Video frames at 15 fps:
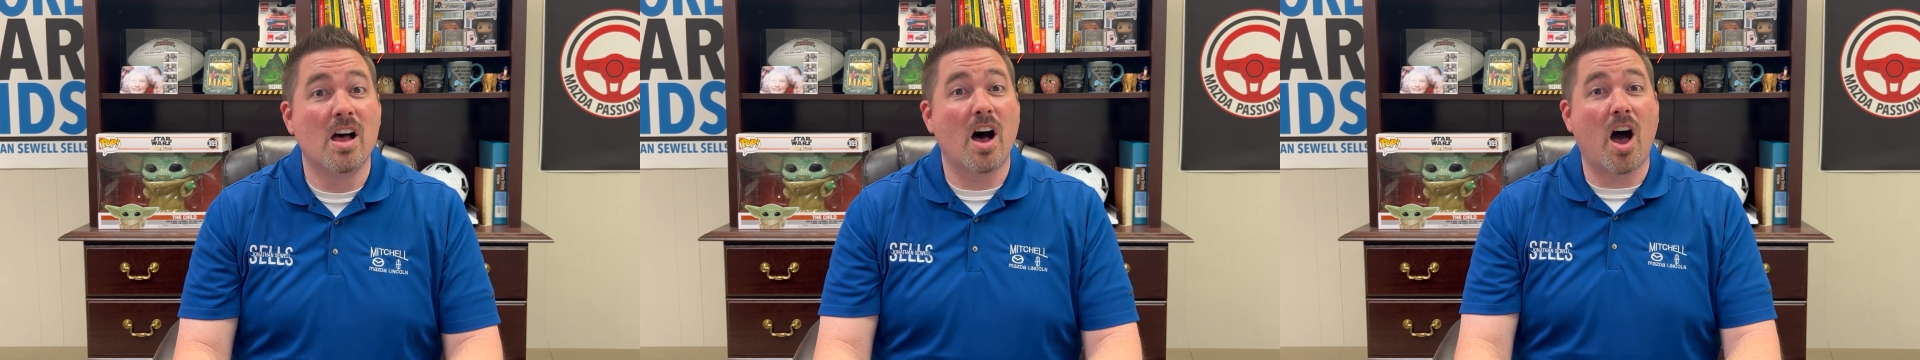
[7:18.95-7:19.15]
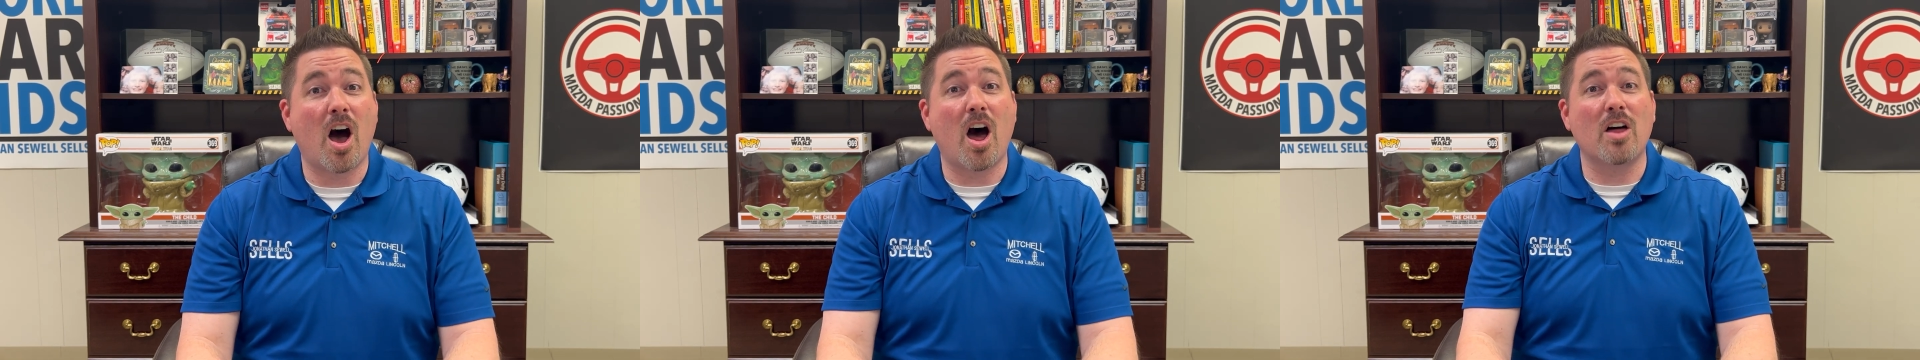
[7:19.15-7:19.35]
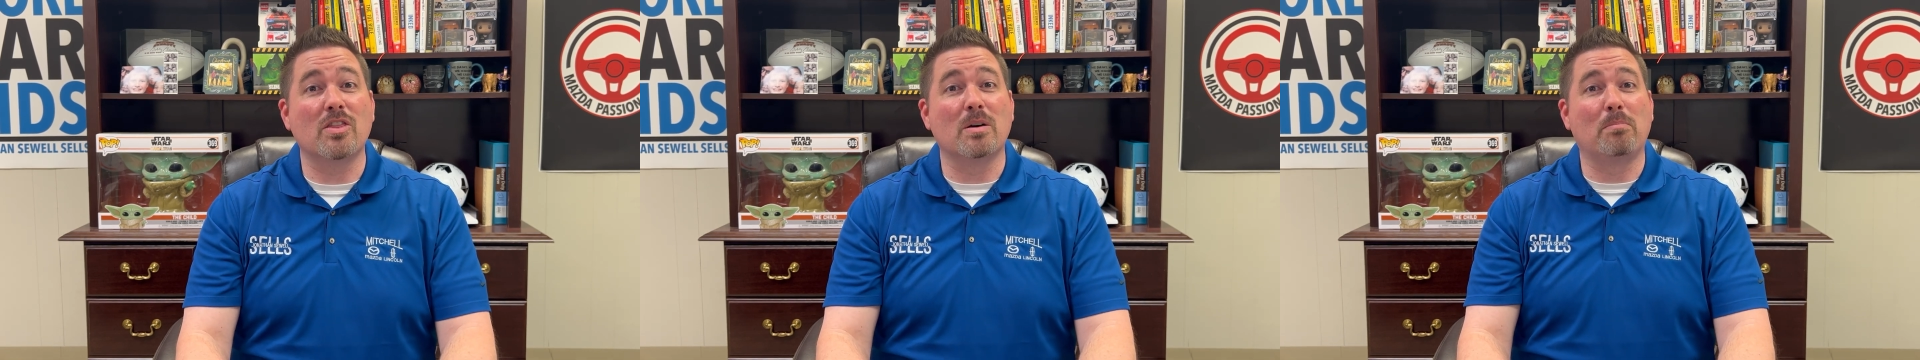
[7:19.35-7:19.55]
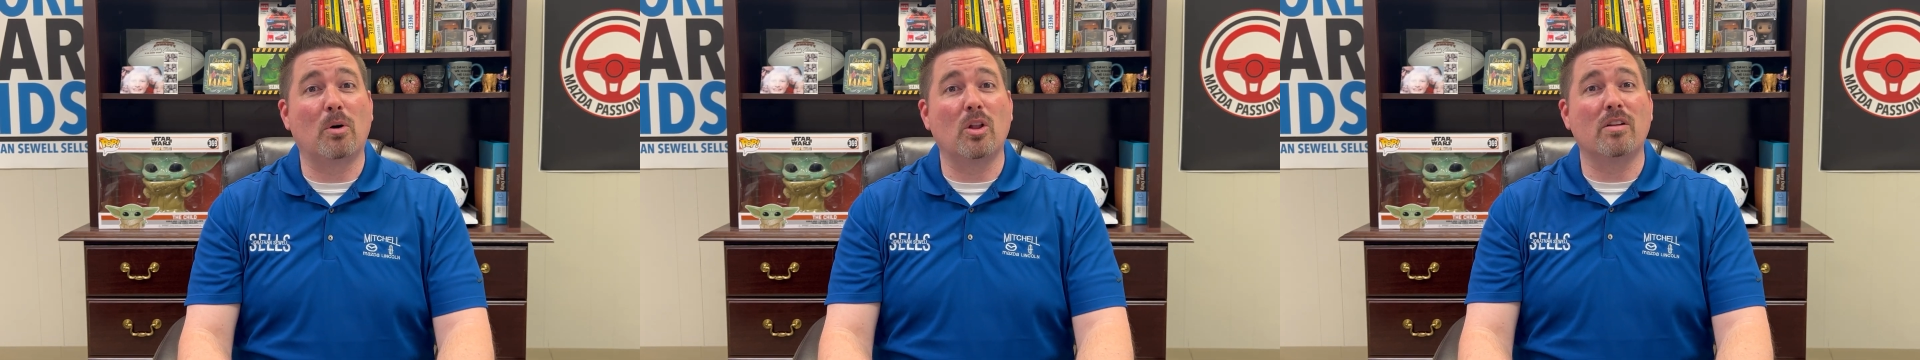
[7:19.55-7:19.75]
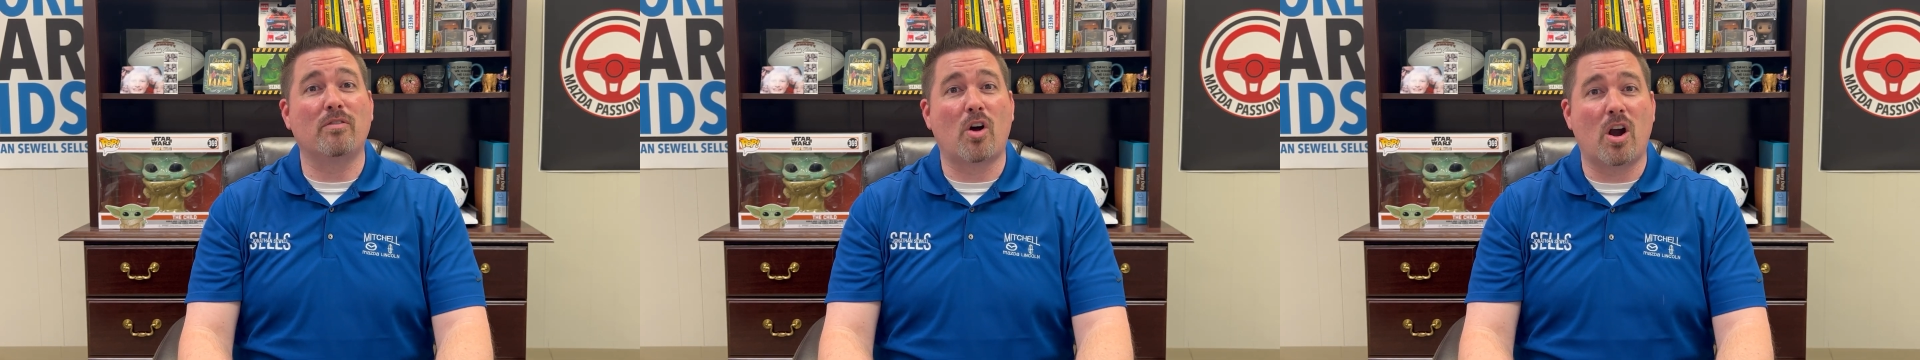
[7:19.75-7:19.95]
on the
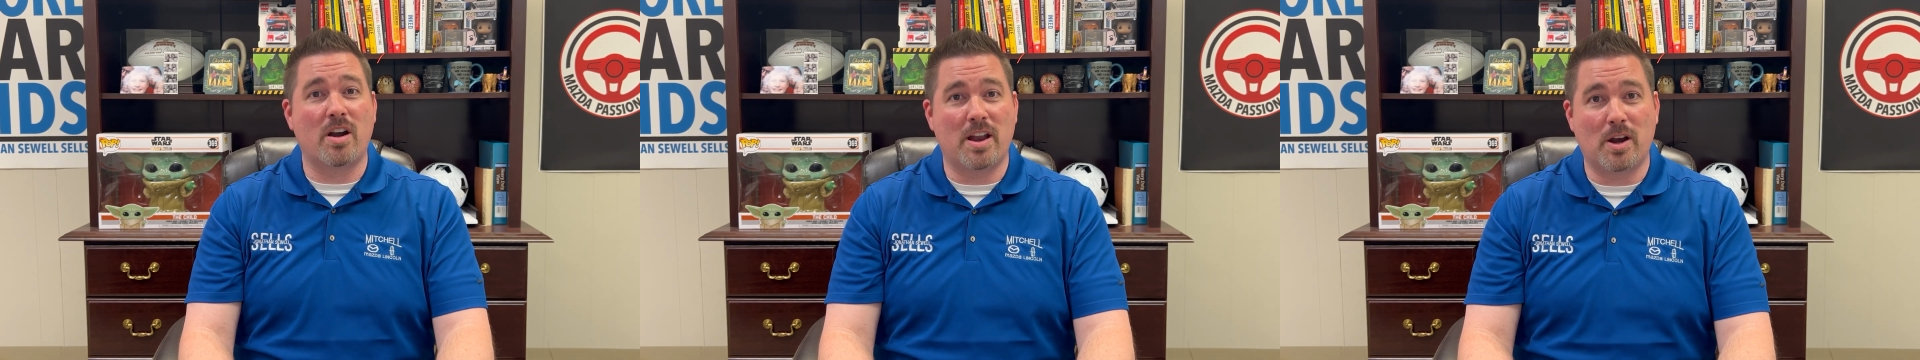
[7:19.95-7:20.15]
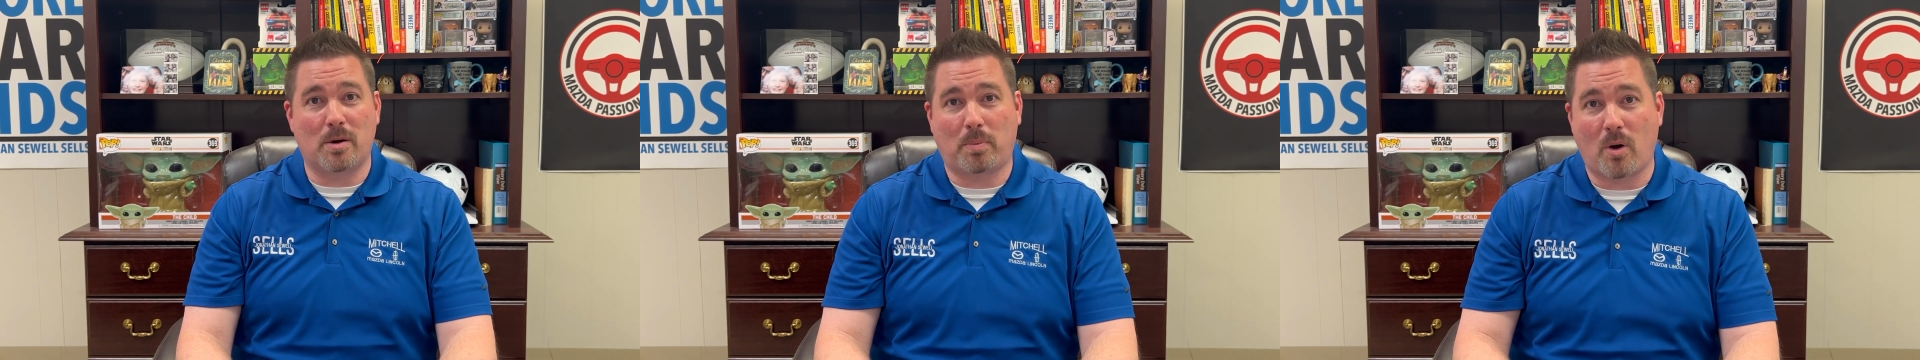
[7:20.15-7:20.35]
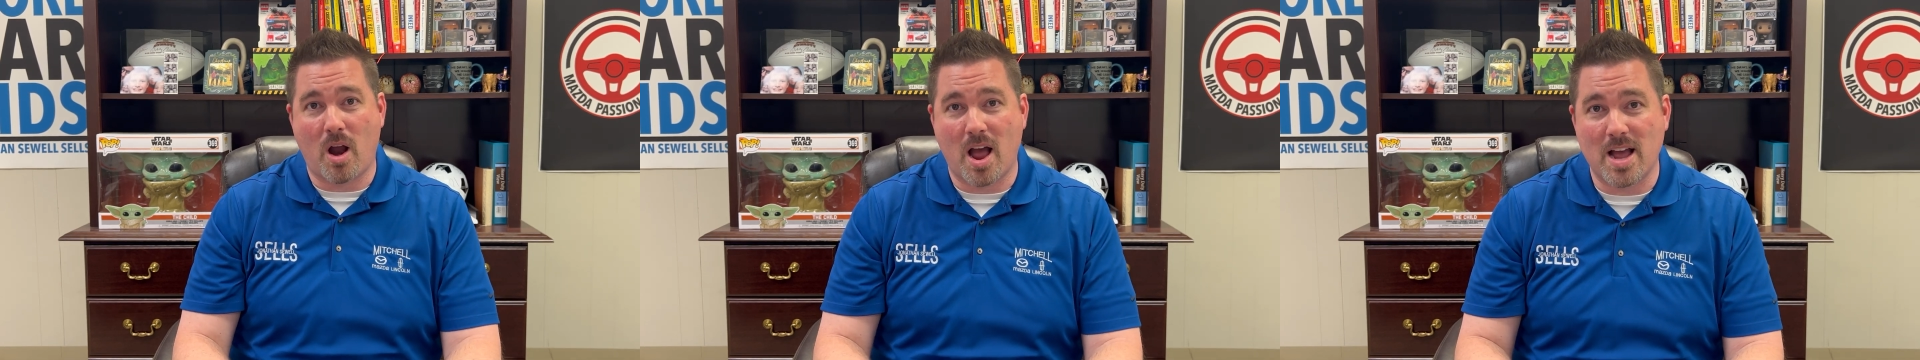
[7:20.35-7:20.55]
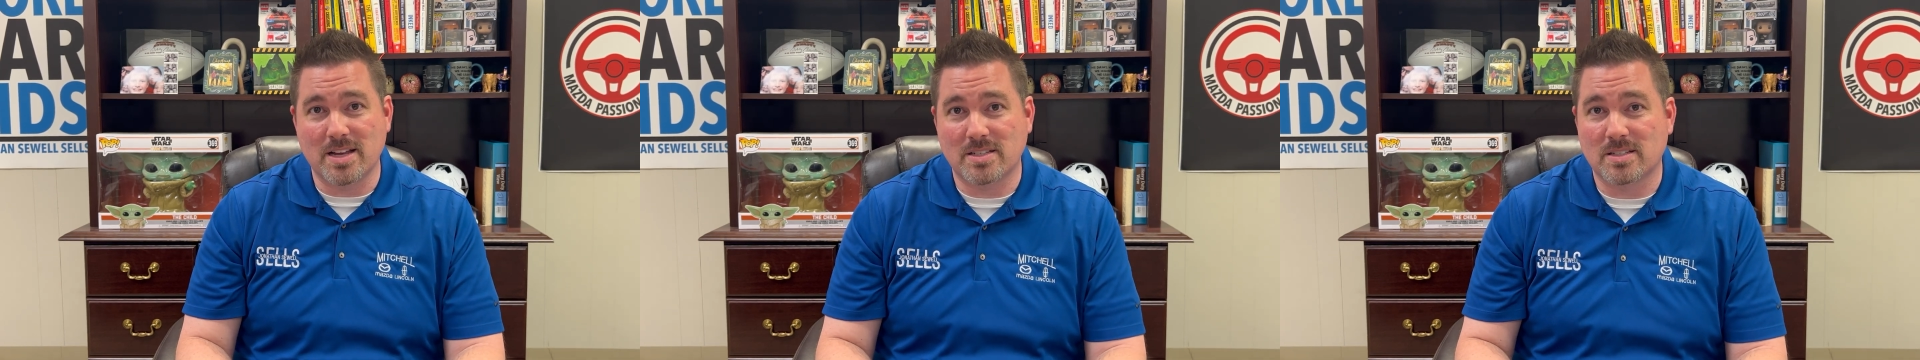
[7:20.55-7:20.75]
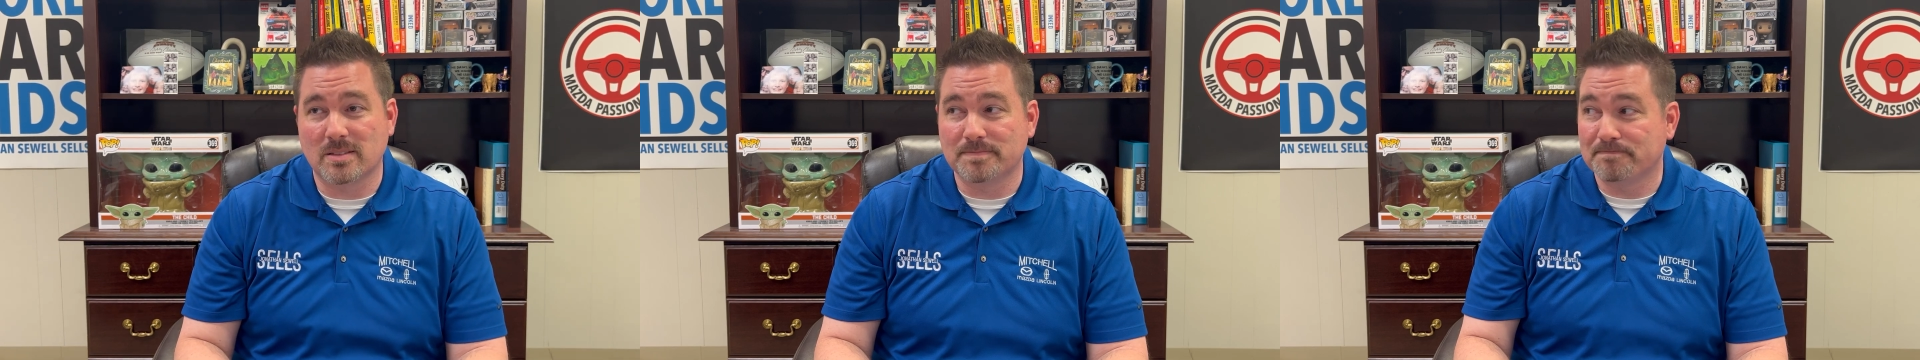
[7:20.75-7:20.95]
Boulevard in
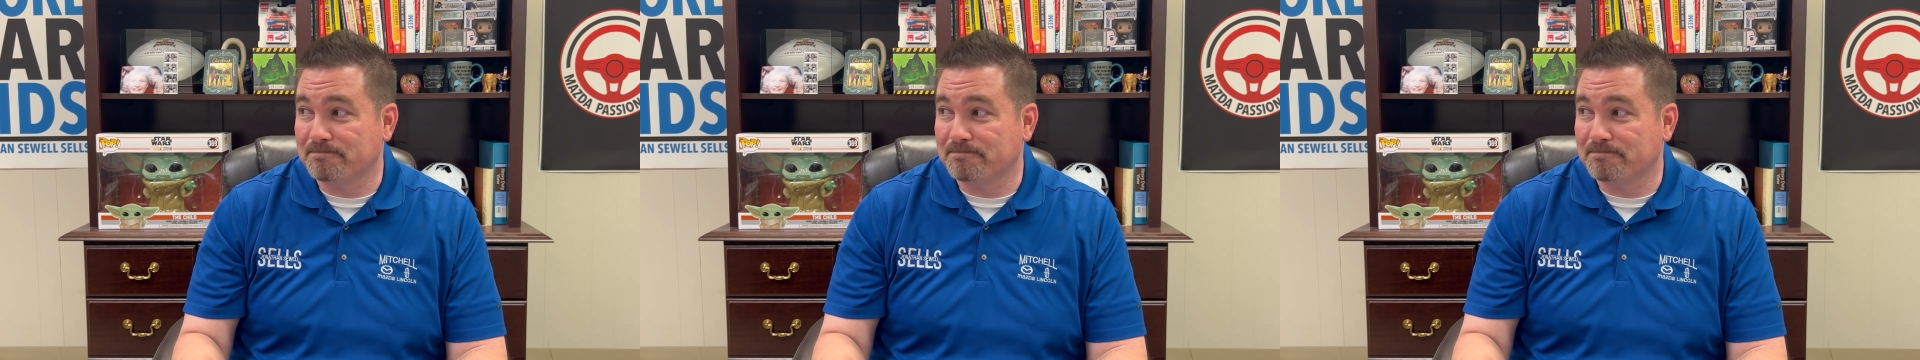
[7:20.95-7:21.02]
Enterprise.